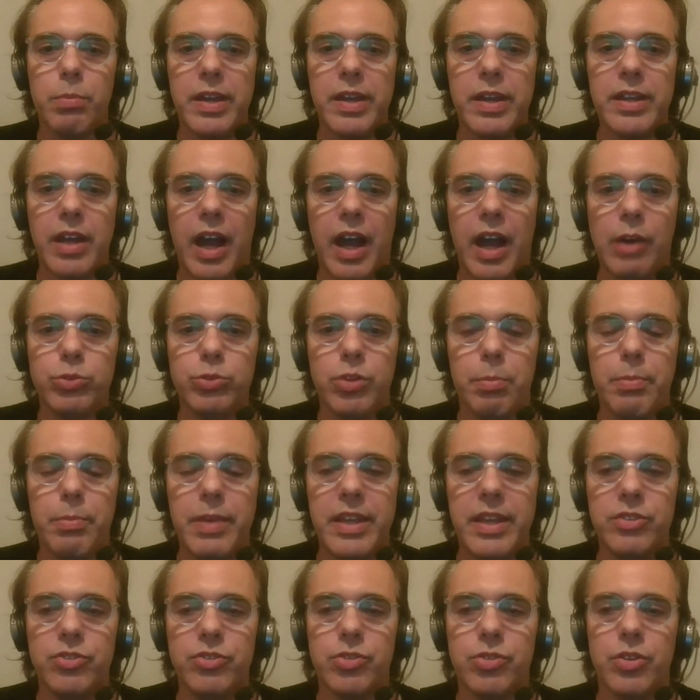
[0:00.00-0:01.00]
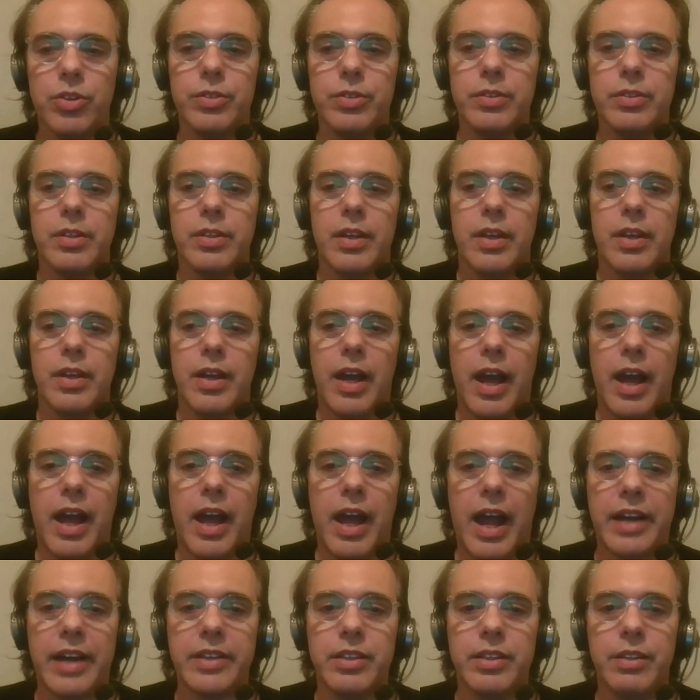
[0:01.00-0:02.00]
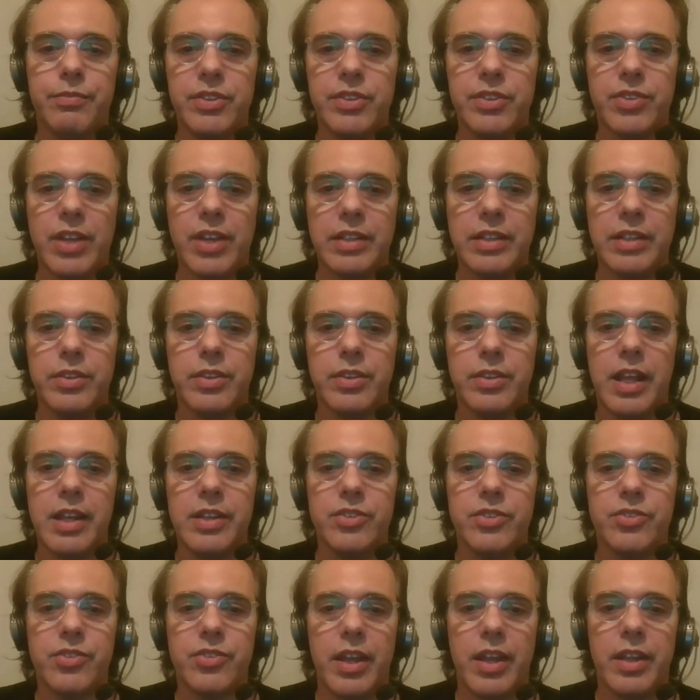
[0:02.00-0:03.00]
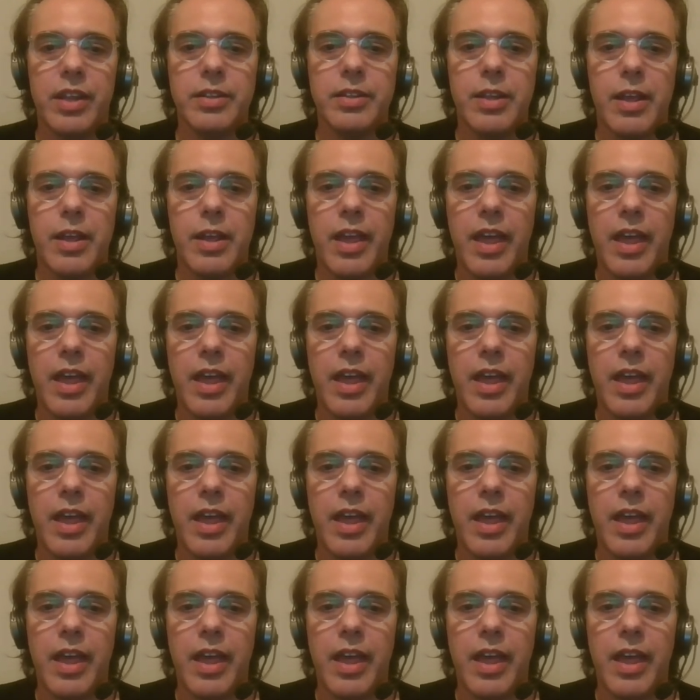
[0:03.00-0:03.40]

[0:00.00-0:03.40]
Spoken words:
automation, artificial intelligence,